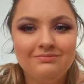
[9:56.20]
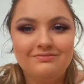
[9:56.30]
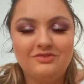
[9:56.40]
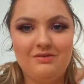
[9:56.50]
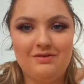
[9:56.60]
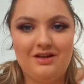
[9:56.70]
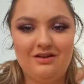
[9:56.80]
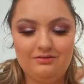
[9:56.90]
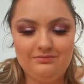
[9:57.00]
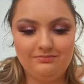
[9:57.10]
There we
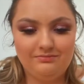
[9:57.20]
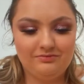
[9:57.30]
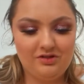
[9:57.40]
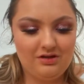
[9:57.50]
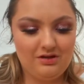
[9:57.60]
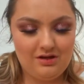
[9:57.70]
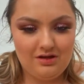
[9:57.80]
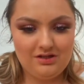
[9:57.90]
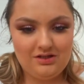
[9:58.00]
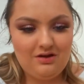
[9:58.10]
go.
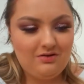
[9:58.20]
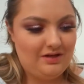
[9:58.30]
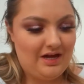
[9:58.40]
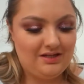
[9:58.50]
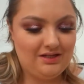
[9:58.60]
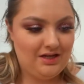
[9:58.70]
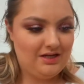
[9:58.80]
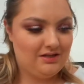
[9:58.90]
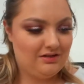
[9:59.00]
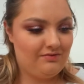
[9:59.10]
So that
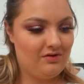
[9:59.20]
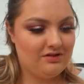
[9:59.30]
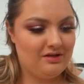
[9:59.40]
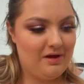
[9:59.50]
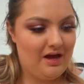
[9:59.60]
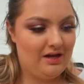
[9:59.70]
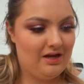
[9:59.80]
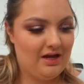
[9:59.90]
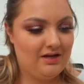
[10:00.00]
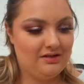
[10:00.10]
is the Roxi palette
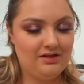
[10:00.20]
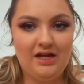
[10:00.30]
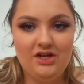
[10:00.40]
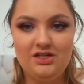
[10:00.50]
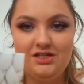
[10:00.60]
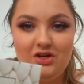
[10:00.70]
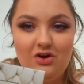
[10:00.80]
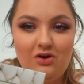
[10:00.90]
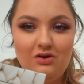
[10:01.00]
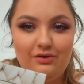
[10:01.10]
and the lashes
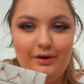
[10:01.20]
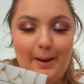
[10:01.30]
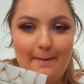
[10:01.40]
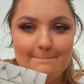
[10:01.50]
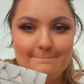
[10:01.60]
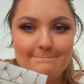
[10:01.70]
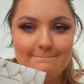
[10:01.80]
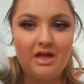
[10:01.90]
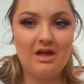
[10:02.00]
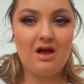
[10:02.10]
on.
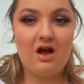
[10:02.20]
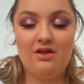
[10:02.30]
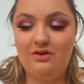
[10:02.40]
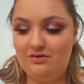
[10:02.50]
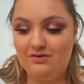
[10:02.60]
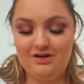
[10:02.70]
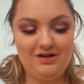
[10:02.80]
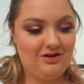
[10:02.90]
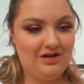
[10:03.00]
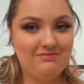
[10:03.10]
Not gonna
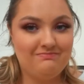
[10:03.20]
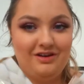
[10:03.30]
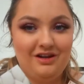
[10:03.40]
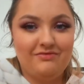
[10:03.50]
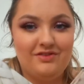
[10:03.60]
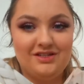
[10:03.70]
lie, love this